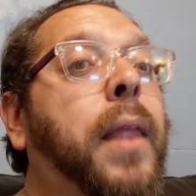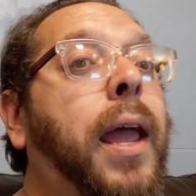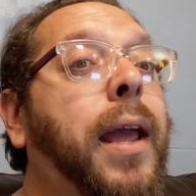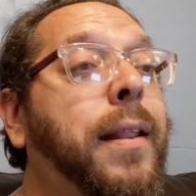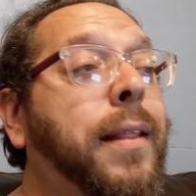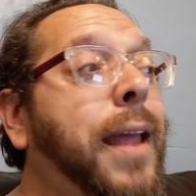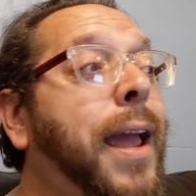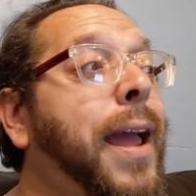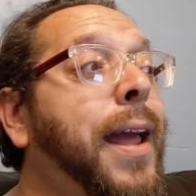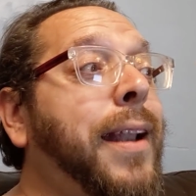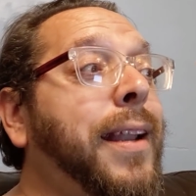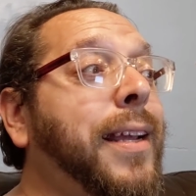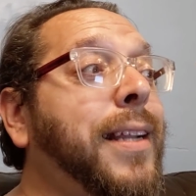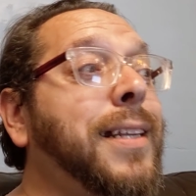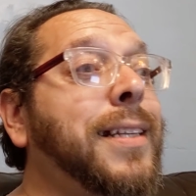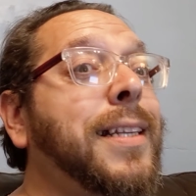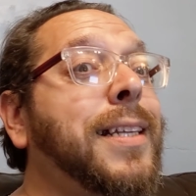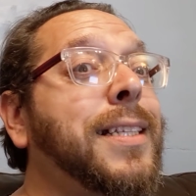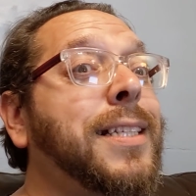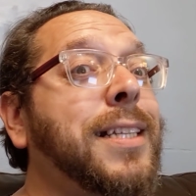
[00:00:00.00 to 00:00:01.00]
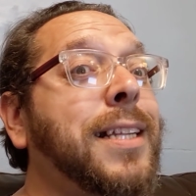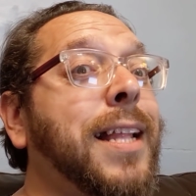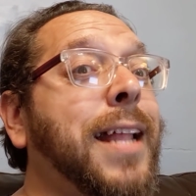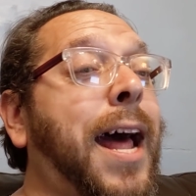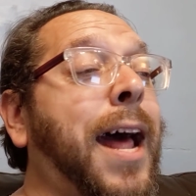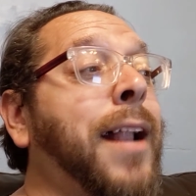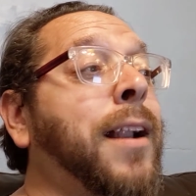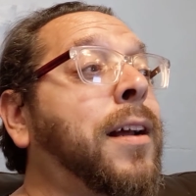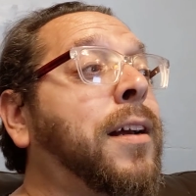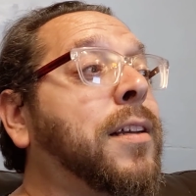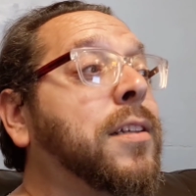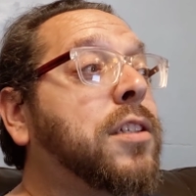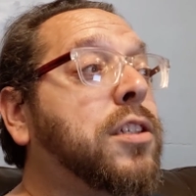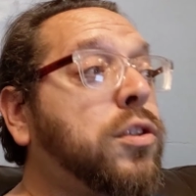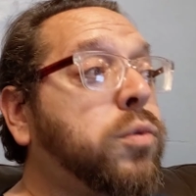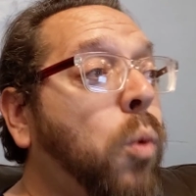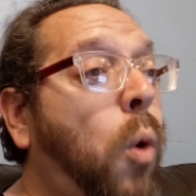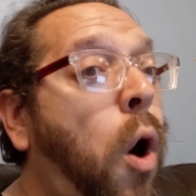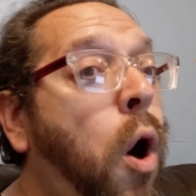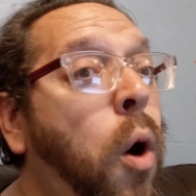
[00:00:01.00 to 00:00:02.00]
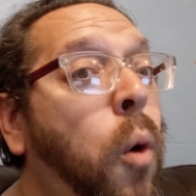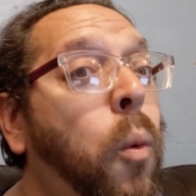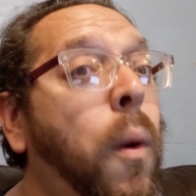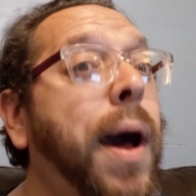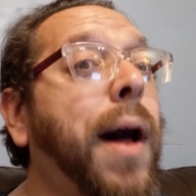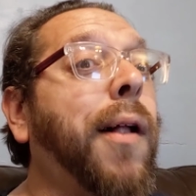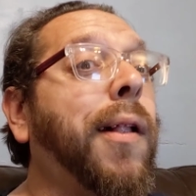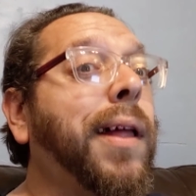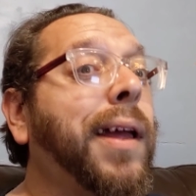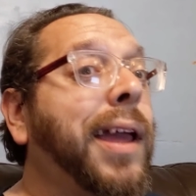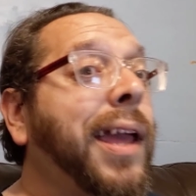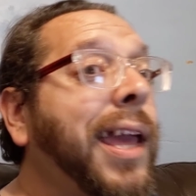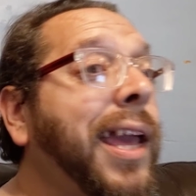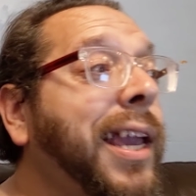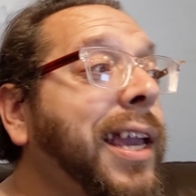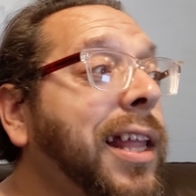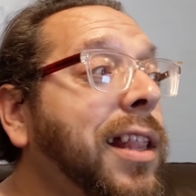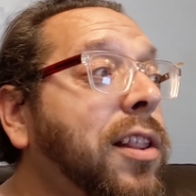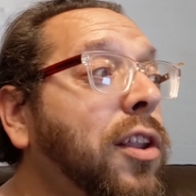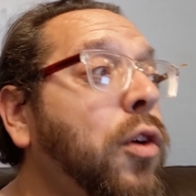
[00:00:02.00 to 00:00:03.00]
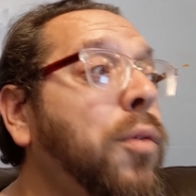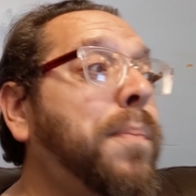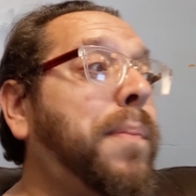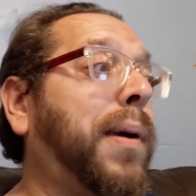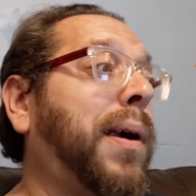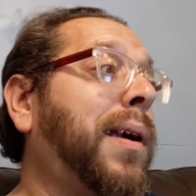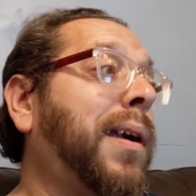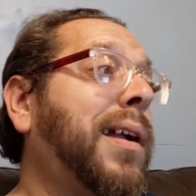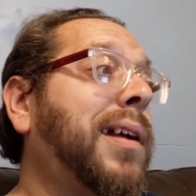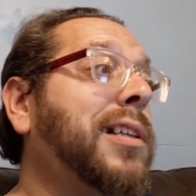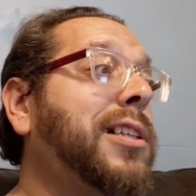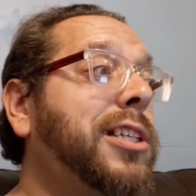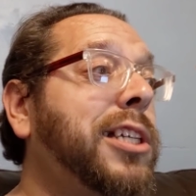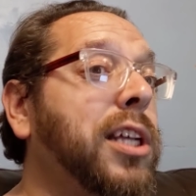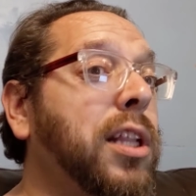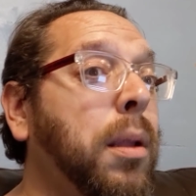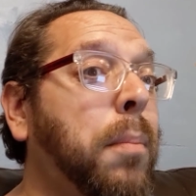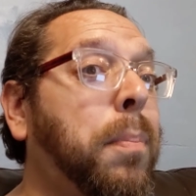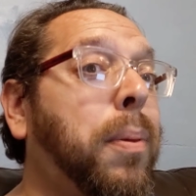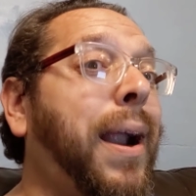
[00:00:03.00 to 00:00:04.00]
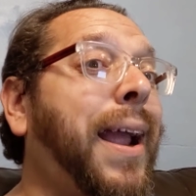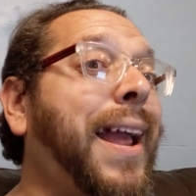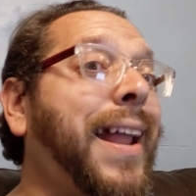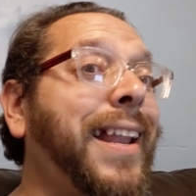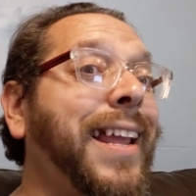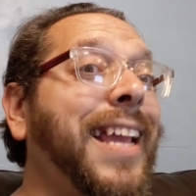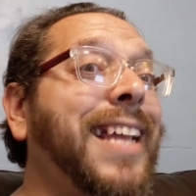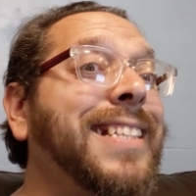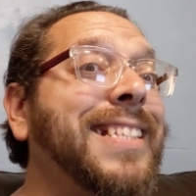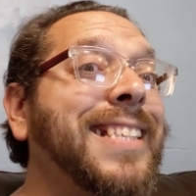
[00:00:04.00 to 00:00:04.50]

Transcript: And then in addition to that, Swalwell, Hickenlooper, Gillibrand,